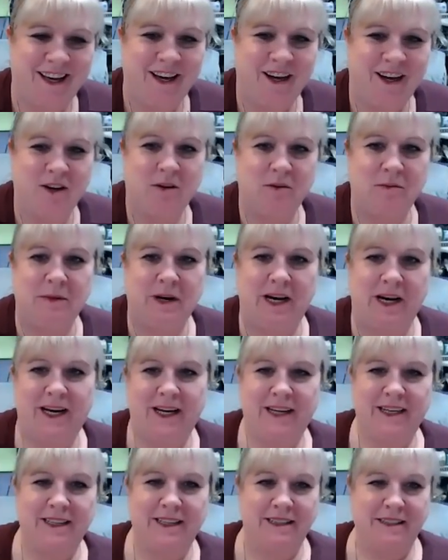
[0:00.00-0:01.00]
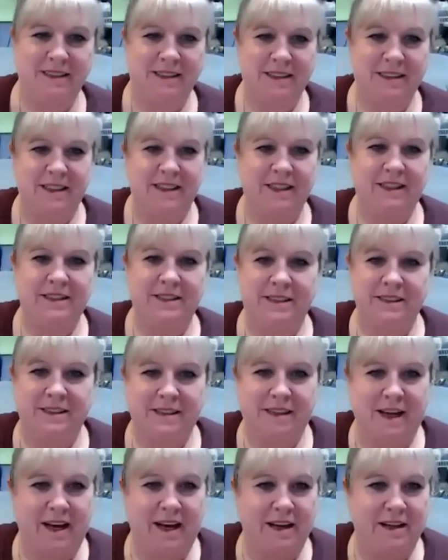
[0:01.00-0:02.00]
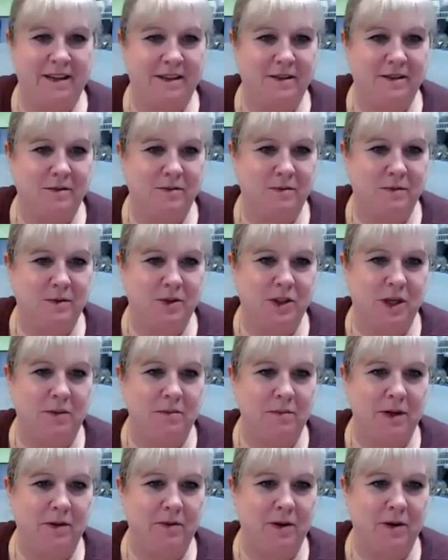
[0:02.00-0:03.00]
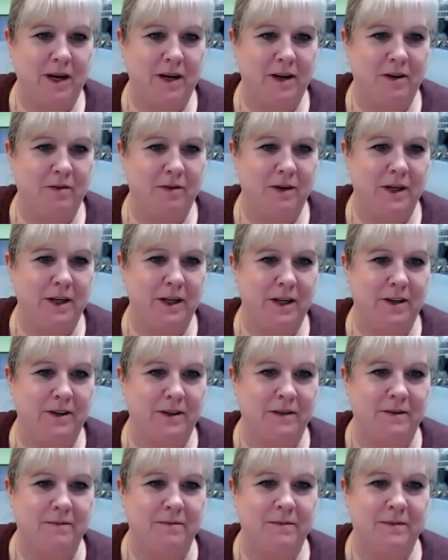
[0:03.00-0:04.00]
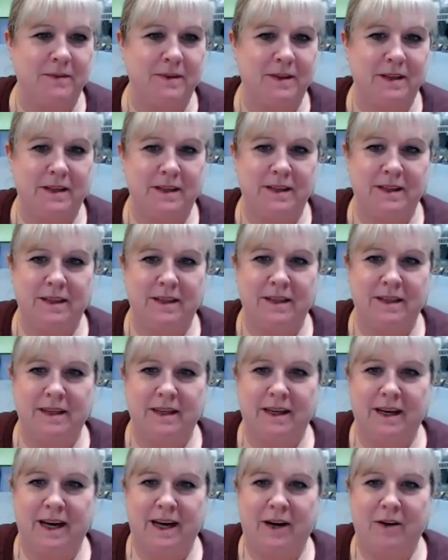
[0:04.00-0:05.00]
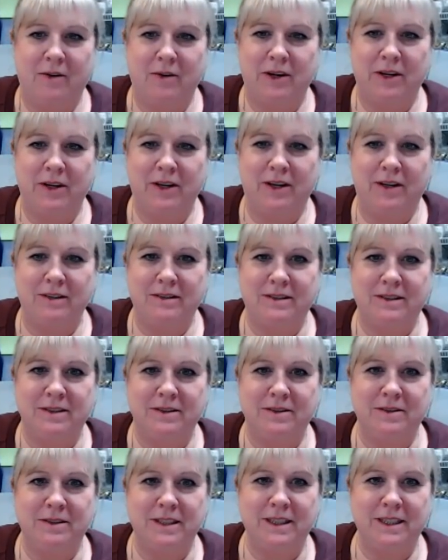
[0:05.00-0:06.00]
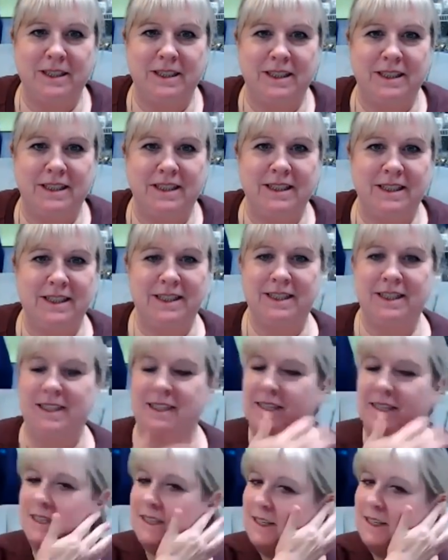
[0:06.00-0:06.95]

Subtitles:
Oh my, it just kind of jumped me right over here. How are y'all doing?